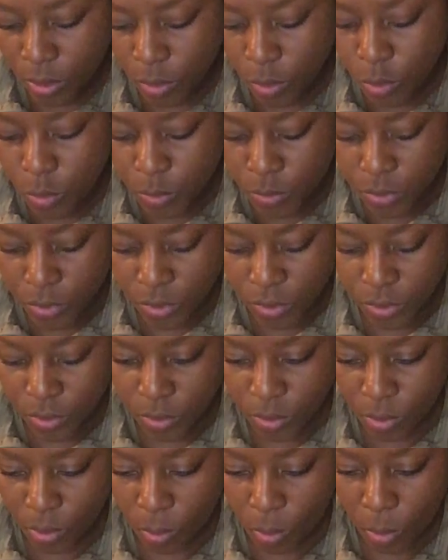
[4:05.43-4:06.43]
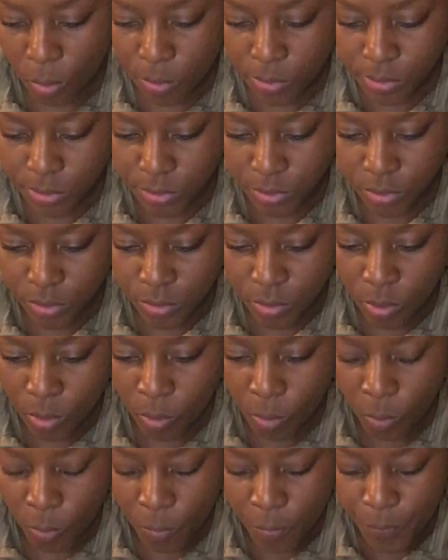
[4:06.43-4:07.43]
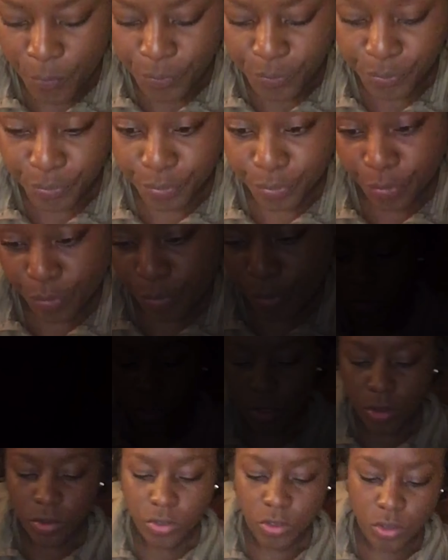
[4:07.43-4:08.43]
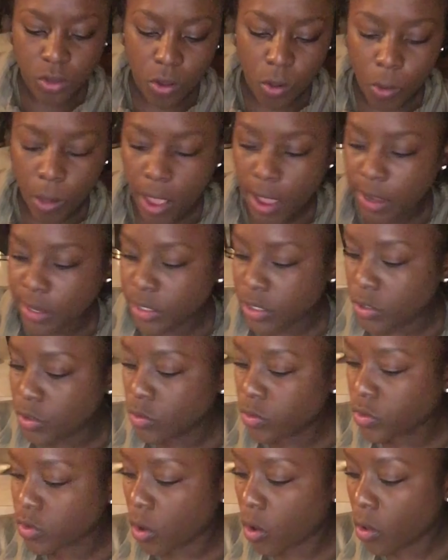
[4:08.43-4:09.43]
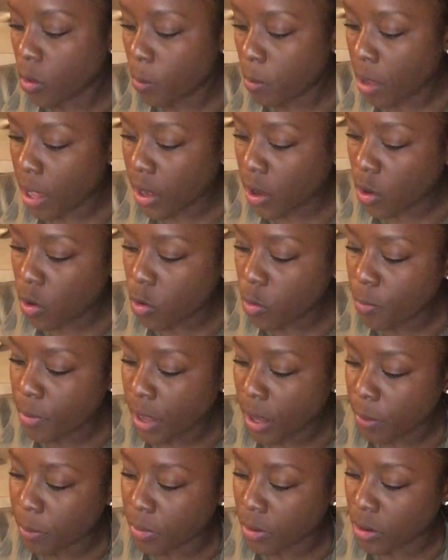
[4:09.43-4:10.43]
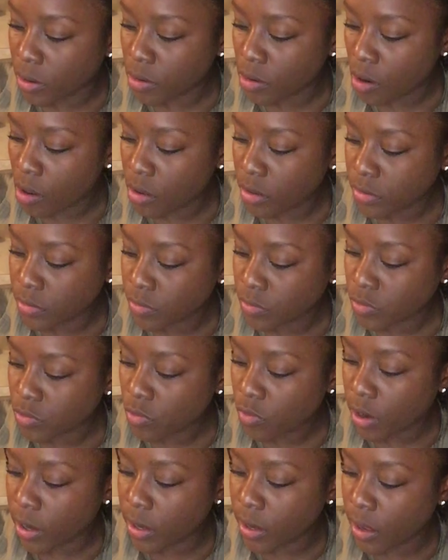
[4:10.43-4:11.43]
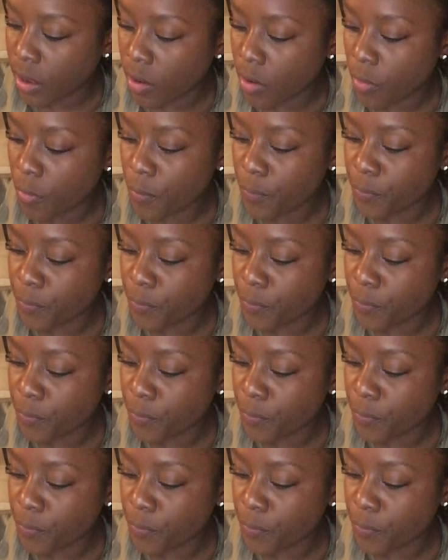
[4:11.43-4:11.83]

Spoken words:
pepper. I needed a little extra kick. So I use my whole pepper right now